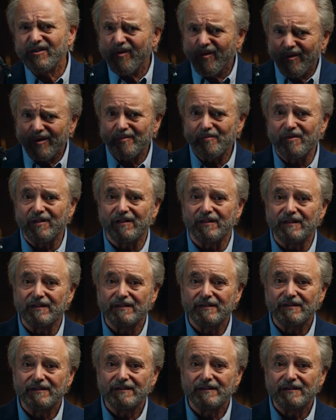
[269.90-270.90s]
normal.
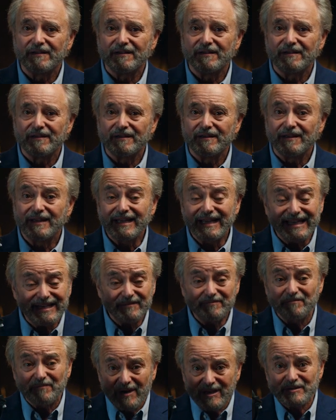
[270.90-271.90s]

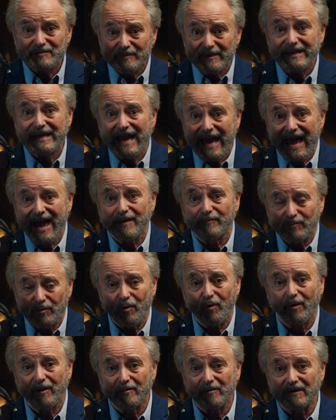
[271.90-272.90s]
It must be
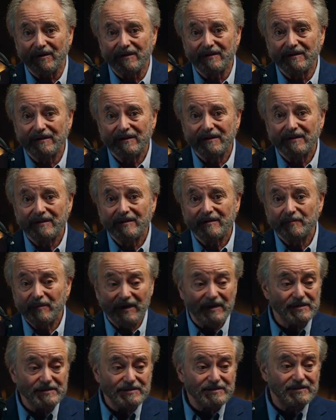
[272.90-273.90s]
abnormal
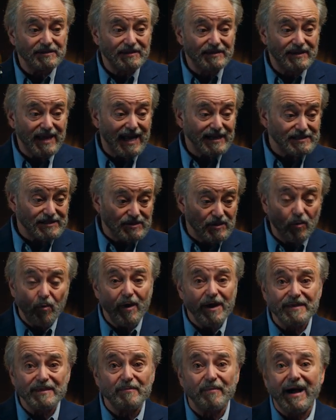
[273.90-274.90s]
because that's the
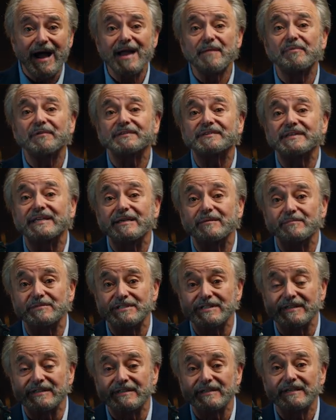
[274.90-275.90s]
way the Bible
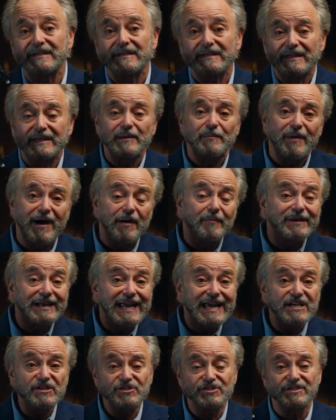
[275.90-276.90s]
deems it an
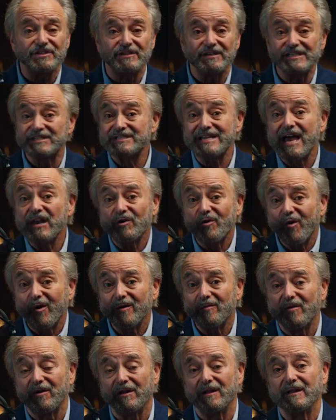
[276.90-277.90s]
abomination. It's not
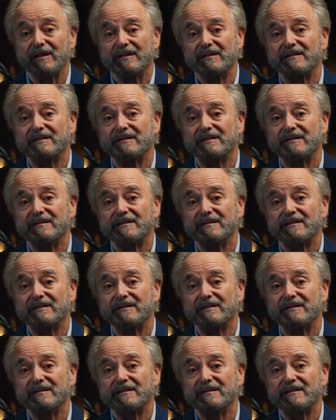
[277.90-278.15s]
normal.